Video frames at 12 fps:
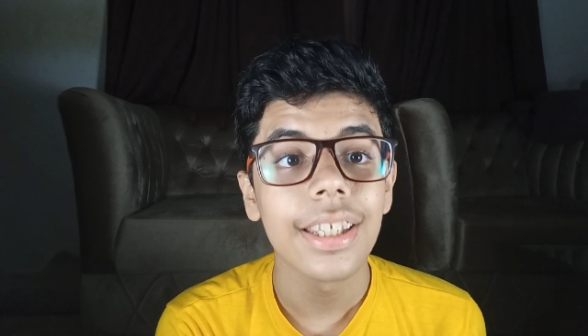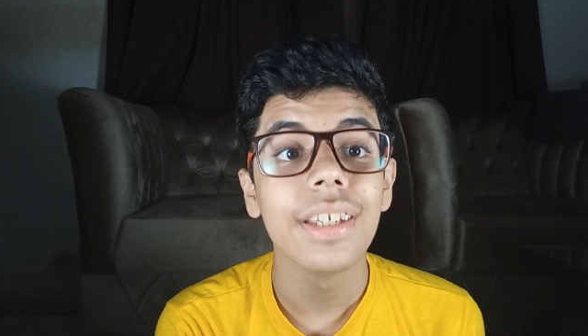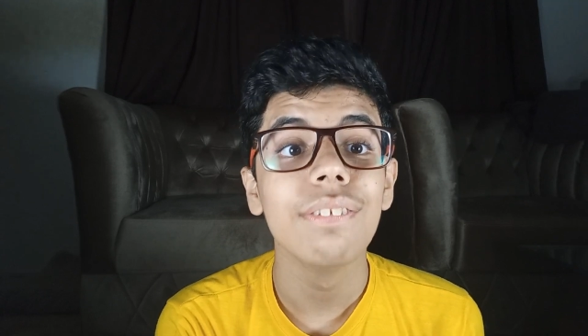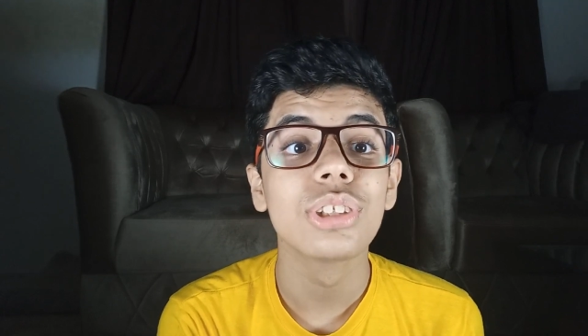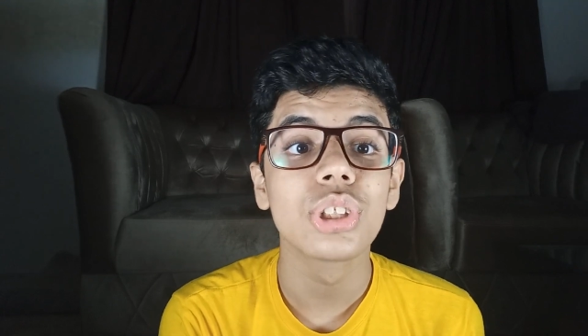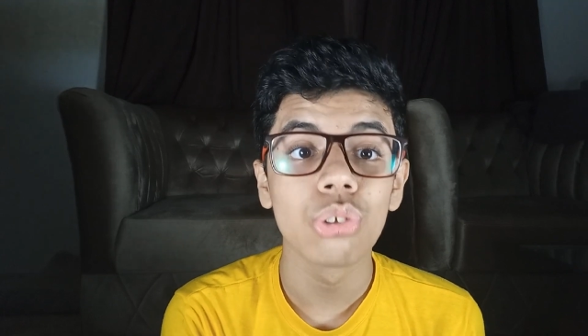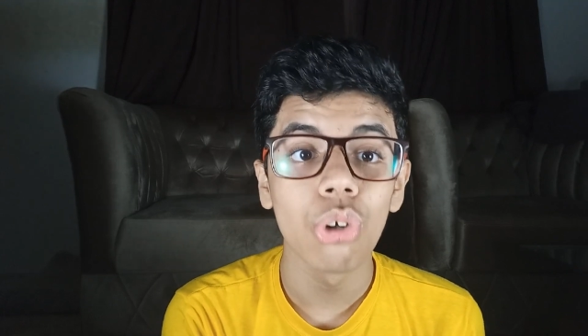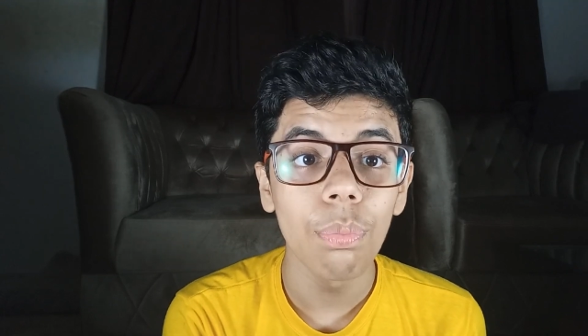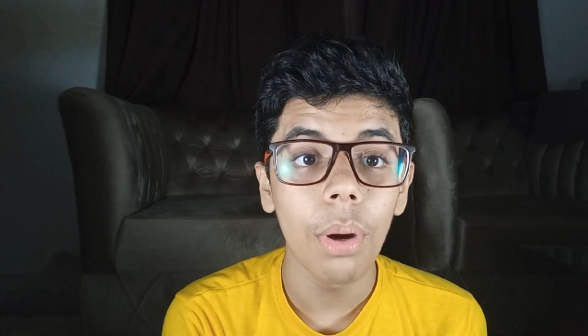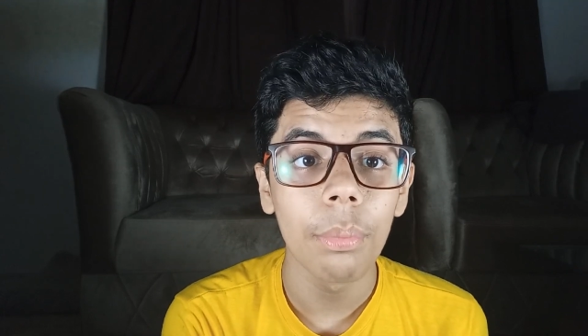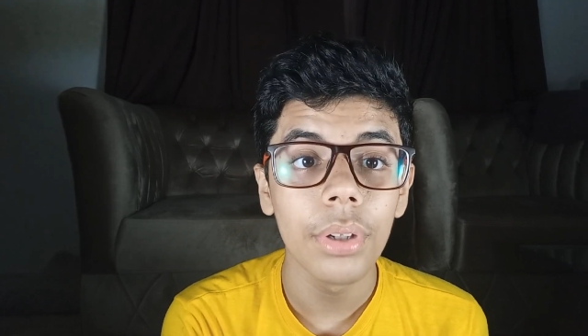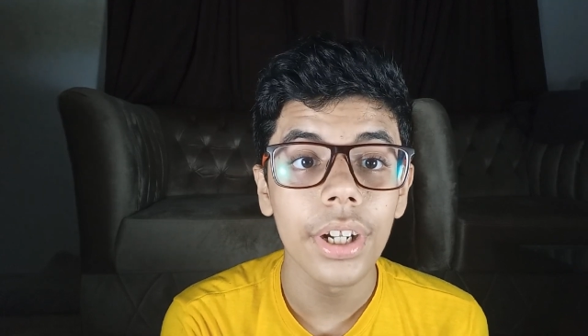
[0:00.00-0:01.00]
he was so
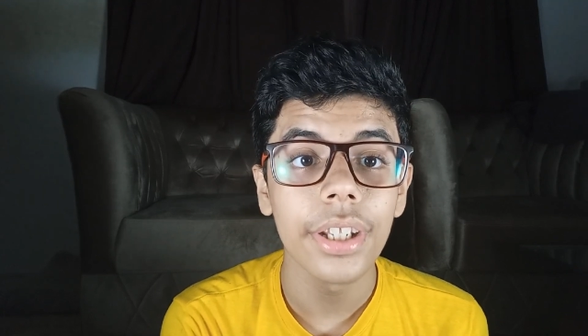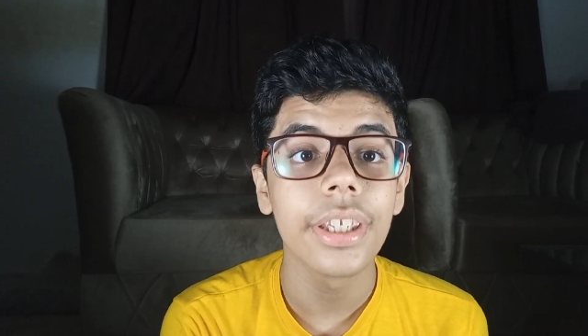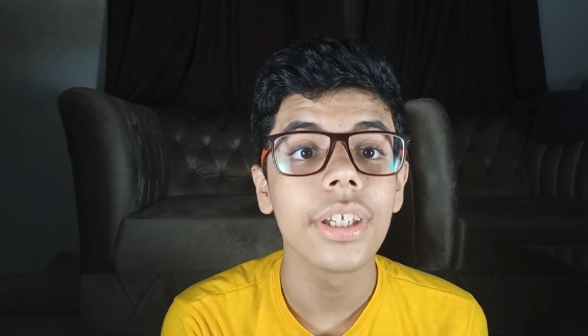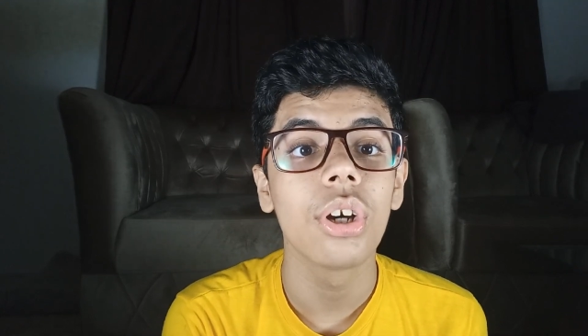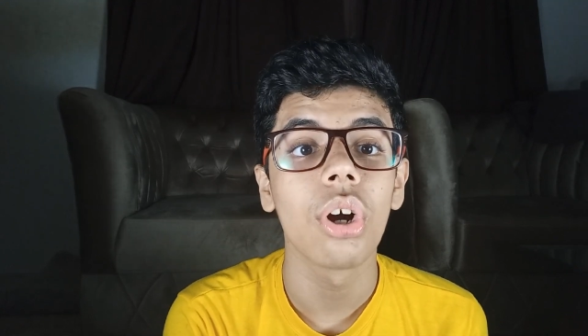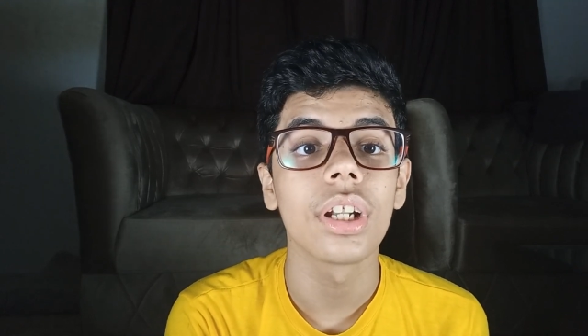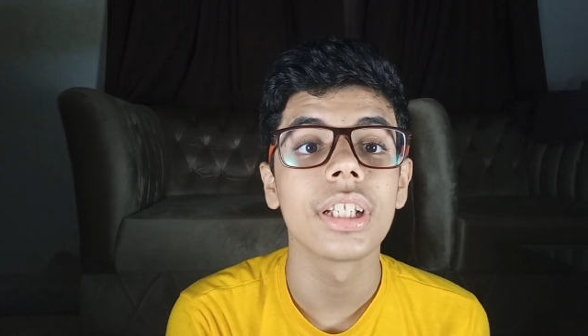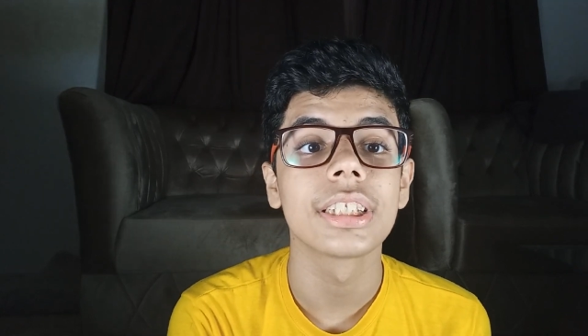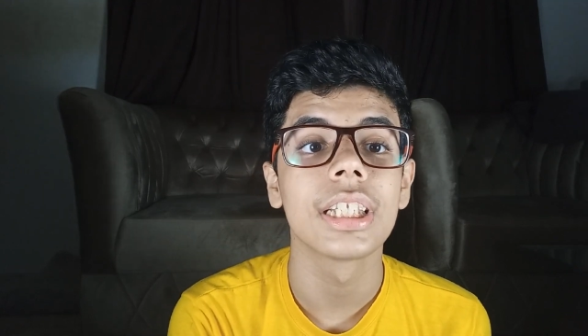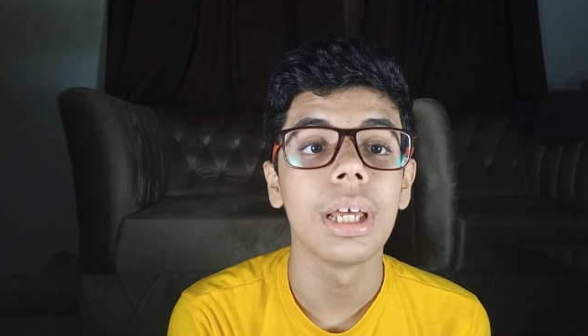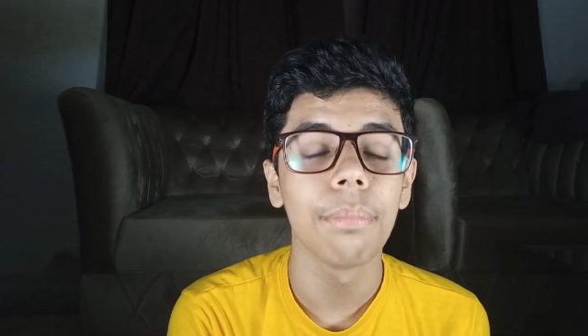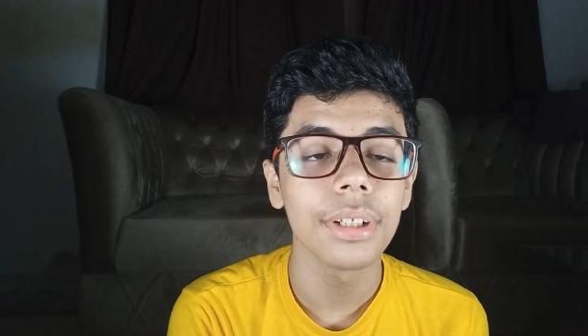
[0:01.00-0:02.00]
popular he got the
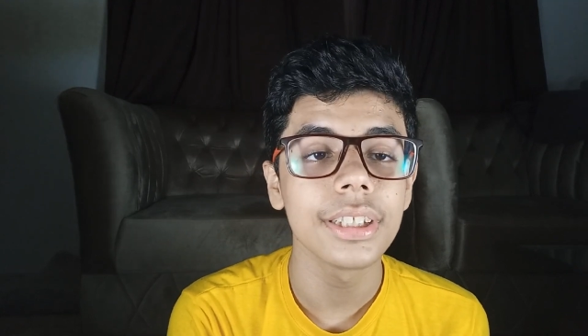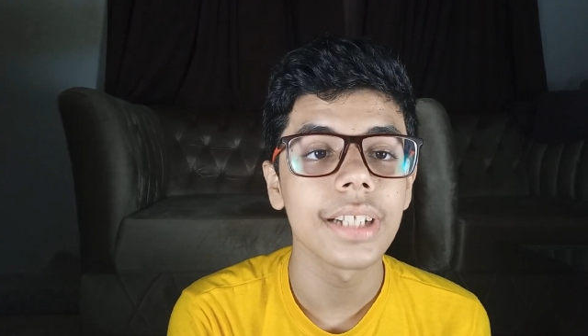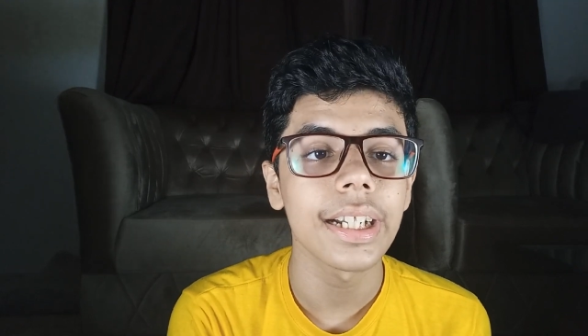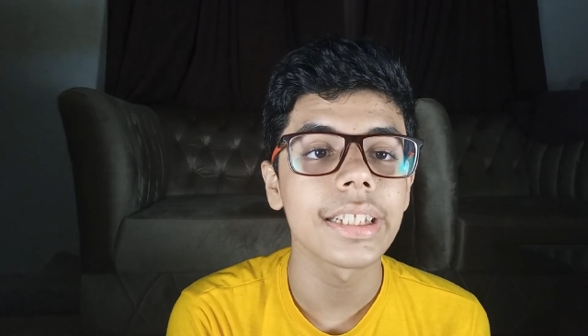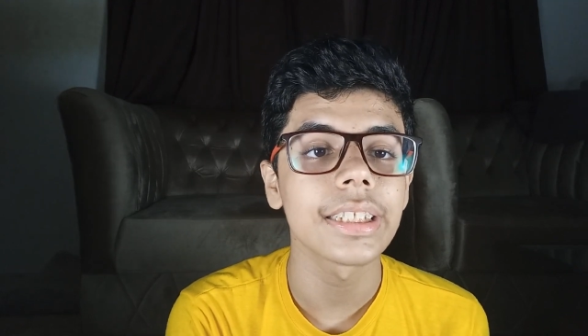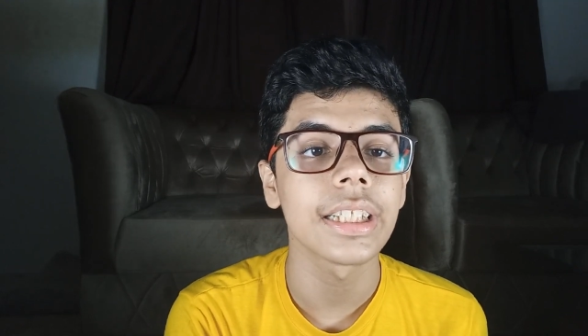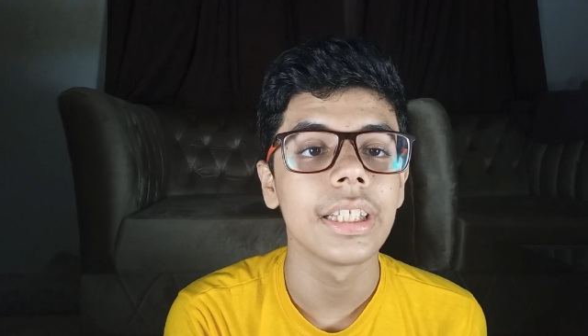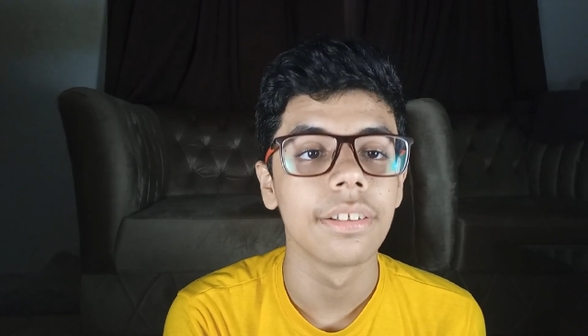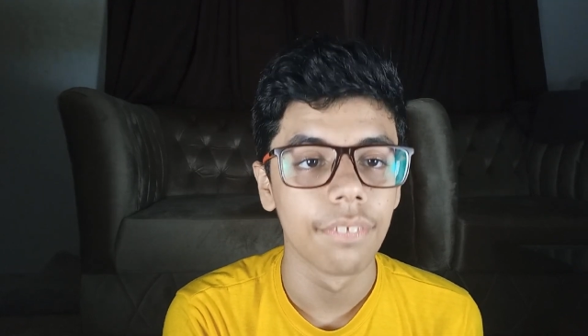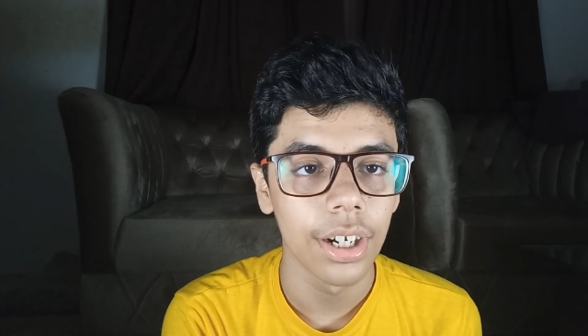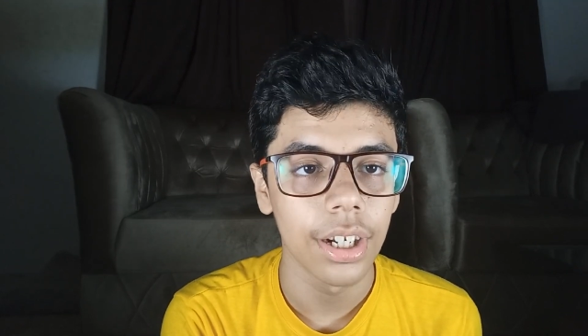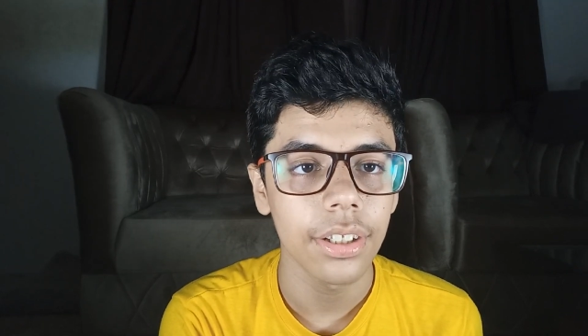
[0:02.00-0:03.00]
celebrity status in the
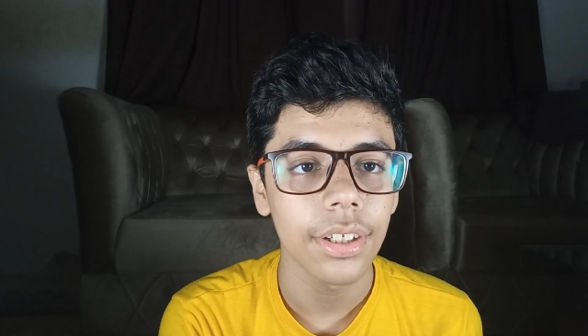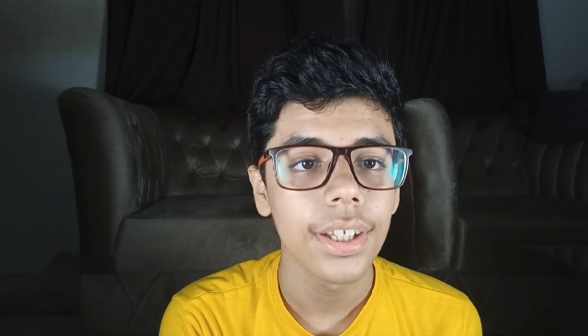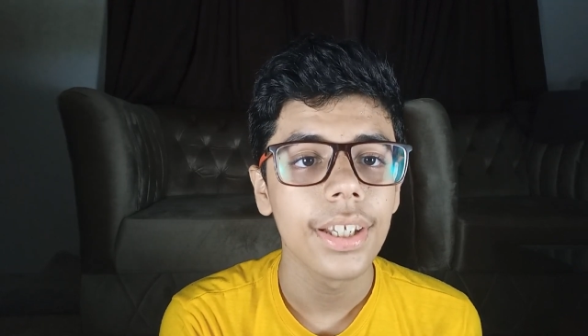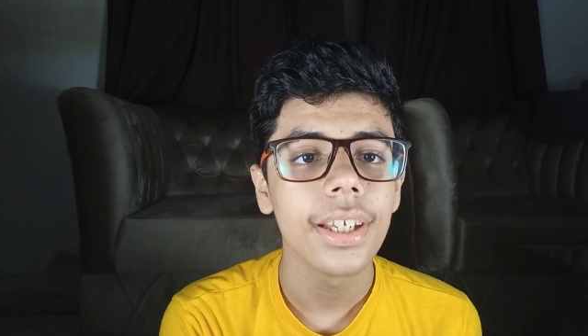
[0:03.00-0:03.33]
world.